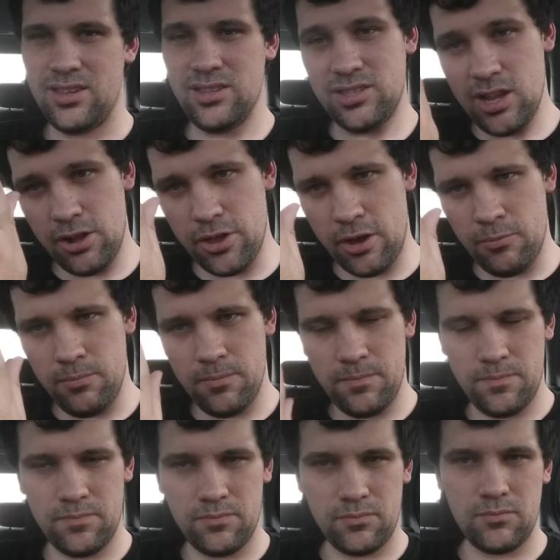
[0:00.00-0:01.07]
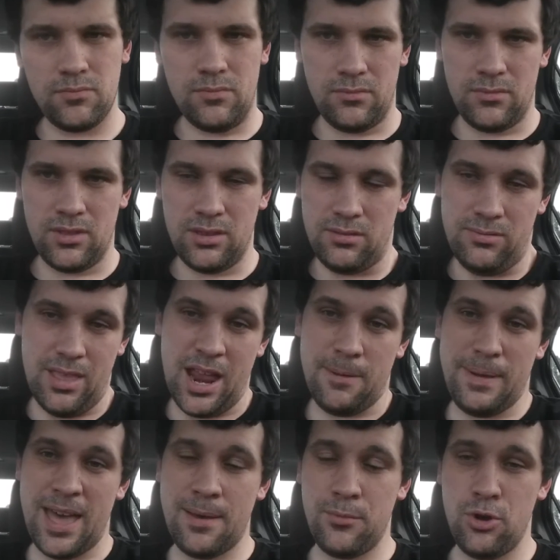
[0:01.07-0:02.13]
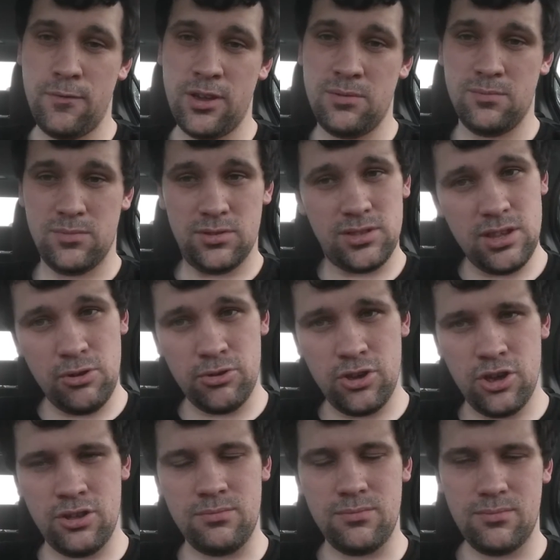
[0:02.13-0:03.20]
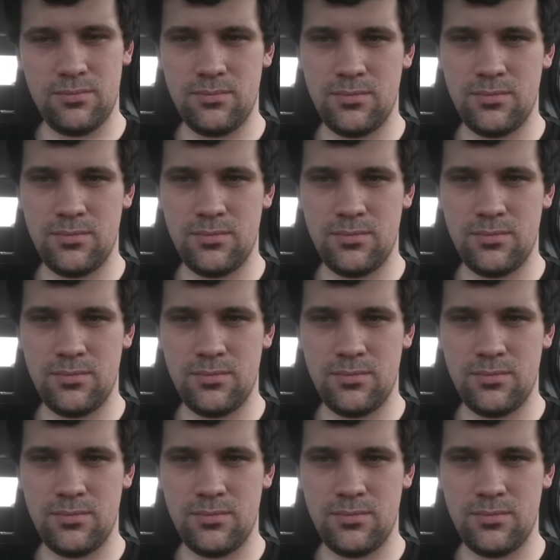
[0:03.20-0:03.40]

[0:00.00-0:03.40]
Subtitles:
Still, though, not a bad movie. Still good.